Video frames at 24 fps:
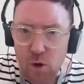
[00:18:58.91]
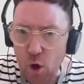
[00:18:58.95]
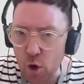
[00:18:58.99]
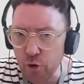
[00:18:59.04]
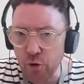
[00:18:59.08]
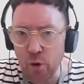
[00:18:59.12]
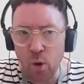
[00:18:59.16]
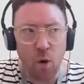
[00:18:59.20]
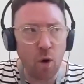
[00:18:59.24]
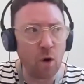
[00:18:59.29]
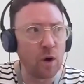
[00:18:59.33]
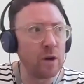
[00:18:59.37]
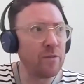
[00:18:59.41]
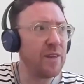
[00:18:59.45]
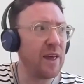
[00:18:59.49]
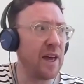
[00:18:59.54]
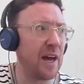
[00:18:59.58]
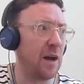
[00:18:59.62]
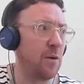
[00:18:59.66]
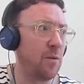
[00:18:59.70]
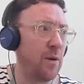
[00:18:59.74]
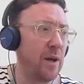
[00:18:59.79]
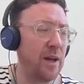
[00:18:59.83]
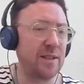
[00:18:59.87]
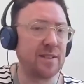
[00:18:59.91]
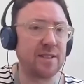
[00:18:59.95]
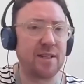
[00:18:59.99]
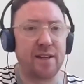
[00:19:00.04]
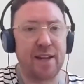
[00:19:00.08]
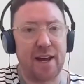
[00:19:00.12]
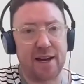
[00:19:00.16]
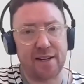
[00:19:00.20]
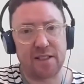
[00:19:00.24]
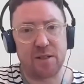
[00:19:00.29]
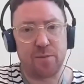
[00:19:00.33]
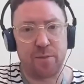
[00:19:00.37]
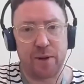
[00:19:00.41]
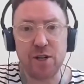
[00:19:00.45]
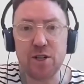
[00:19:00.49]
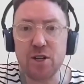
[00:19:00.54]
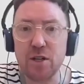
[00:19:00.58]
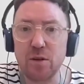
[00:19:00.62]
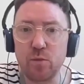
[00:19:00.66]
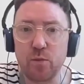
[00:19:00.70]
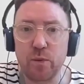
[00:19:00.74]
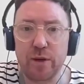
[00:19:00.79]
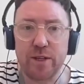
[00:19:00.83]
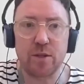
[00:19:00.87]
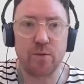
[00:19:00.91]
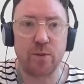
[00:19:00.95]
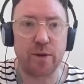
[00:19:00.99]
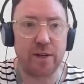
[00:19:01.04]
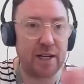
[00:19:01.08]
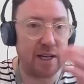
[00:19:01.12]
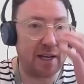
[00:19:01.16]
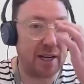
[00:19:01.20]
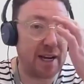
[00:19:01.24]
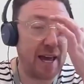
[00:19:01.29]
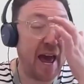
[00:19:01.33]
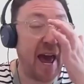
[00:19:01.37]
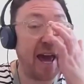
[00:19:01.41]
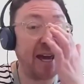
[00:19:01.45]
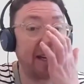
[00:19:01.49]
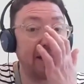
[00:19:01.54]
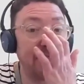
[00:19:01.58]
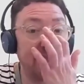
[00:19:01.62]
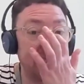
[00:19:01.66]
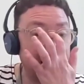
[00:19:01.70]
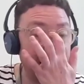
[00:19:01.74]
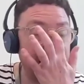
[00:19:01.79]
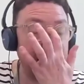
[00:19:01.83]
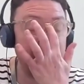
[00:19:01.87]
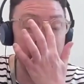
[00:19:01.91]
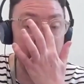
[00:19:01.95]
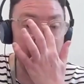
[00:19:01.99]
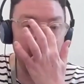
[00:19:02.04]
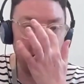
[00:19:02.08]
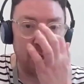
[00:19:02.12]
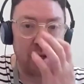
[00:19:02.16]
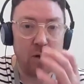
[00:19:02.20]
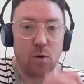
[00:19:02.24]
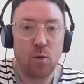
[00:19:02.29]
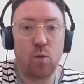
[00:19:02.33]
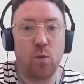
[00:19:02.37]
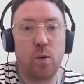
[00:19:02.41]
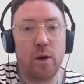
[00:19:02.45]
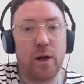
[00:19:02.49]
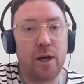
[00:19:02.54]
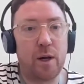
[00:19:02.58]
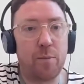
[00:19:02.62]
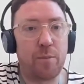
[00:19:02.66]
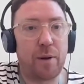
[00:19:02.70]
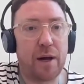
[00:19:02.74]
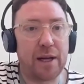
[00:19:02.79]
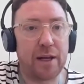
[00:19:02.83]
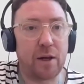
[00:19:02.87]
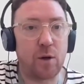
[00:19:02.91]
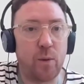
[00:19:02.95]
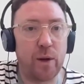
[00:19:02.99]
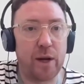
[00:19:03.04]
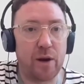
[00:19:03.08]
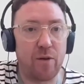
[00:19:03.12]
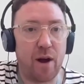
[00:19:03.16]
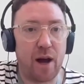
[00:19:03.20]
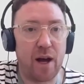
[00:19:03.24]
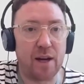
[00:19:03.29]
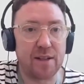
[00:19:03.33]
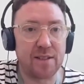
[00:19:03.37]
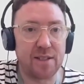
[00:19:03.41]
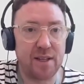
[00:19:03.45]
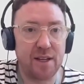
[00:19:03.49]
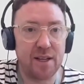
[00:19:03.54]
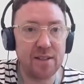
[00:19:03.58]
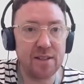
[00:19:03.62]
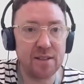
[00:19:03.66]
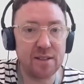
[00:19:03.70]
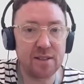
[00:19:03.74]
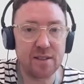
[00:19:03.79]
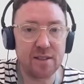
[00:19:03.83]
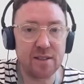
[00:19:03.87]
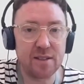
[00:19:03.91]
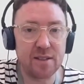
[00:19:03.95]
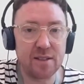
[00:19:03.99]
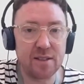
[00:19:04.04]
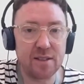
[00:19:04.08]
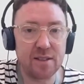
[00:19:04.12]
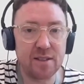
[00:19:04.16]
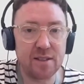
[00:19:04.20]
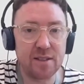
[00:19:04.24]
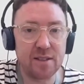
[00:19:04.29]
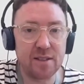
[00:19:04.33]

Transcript: Not all of the artworks in the exhibition, which were nearly 80, were by queer artists.